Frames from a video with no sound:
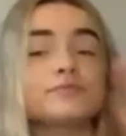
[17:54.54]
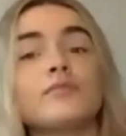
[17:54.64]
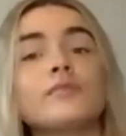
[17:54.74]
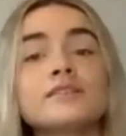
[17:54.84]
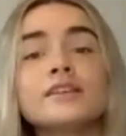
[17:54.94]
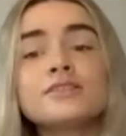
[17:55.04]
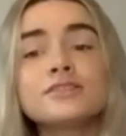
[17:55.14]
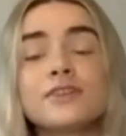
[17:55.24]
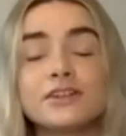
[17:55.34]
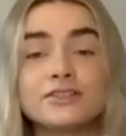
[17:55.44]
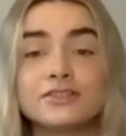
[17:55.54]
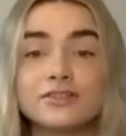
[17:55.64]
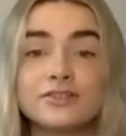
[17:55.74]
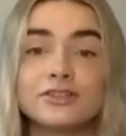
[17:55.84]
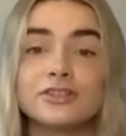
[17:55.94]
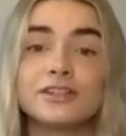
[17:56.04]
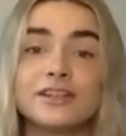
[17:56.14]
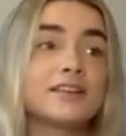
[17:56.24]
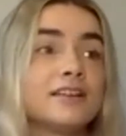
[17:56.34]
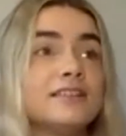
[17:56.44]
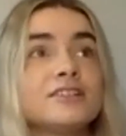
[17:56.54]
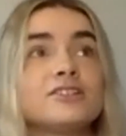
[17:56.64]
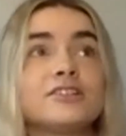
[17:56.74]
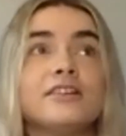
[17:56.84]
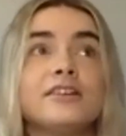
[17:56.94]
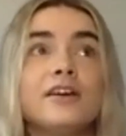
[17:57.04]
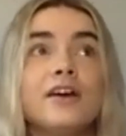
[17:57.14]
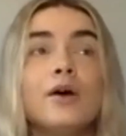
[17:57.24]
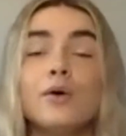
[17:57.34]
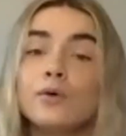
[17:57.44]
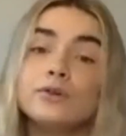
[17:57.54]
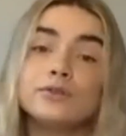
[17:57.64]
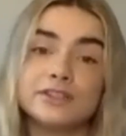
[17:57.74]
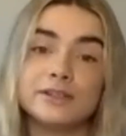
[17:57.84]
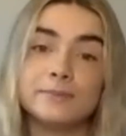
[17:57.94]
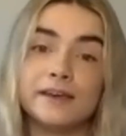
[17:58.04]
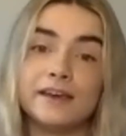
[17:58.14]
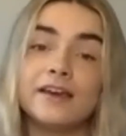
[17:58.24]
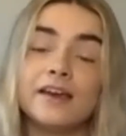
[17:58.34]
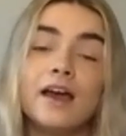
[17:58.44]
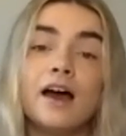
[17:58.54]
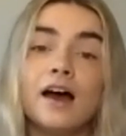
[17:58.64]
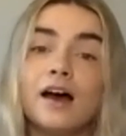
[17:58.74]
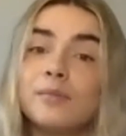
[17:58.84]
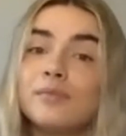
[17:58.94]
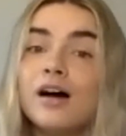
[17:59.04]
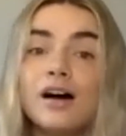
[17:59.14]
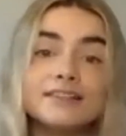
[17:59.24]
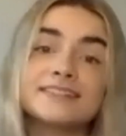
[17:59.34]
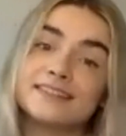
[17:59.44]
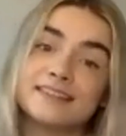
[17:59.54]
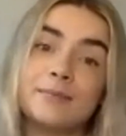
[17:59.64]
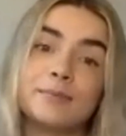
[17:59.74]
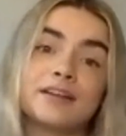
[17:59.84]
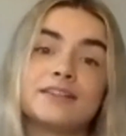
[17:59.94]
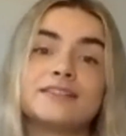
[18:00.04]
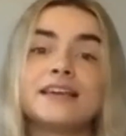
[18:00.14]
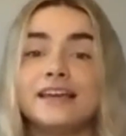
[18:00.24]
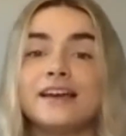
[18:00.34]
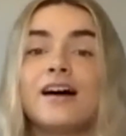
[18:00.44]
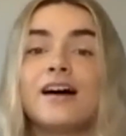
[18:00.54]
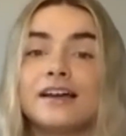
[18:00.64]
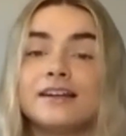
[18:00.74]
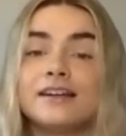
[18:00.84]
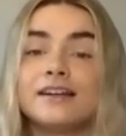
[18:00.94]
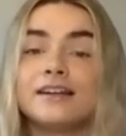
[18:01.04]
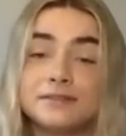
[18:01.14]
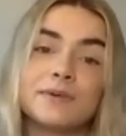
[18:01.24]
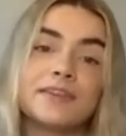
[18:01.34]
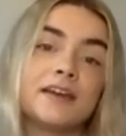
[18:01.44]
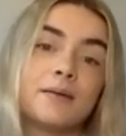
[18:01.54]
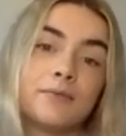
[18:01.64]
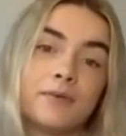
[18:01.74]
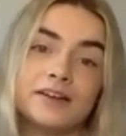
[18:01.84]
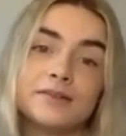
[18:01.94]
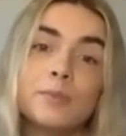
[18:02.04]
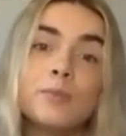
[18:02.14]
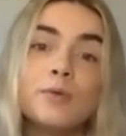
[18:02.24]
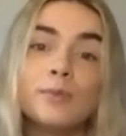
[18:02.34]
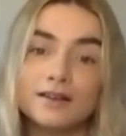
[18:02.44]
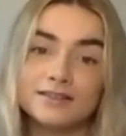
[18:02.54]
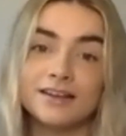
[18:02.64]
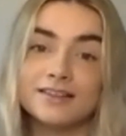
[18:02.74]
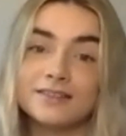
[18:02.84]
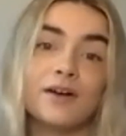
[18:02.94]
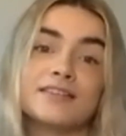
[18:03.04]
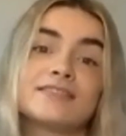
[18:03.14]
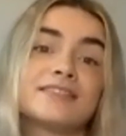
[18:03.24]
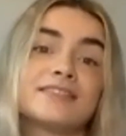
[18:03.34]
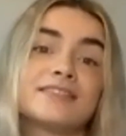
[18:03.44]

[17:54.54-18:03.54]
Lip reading: such as a registered nutritionist, dietitian, or your GP, asking them, because they are in a position where they can provide more personalized advice